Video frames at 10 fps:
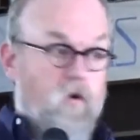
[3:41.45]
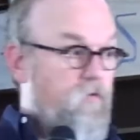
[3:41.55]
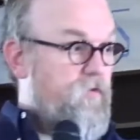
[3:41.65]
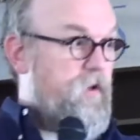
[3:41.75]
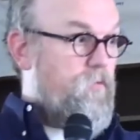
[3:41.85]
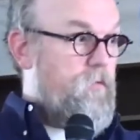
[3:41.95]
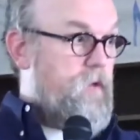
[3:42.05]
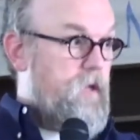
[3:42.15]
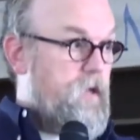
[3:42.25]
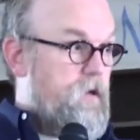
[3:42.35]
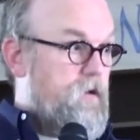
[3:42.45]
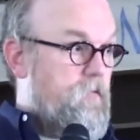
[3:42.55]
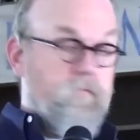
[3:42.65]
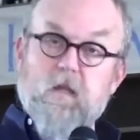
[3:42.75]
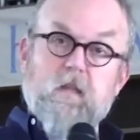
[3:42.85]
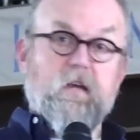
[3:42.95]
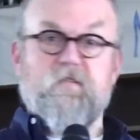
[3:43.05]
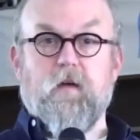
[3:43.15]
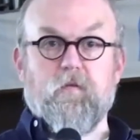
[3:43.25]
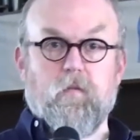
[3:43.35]
over it would be completely
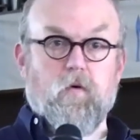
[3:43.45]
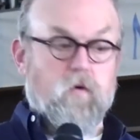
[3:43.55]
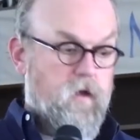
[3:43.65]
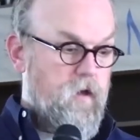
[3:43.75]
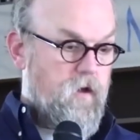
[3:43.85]
acceptable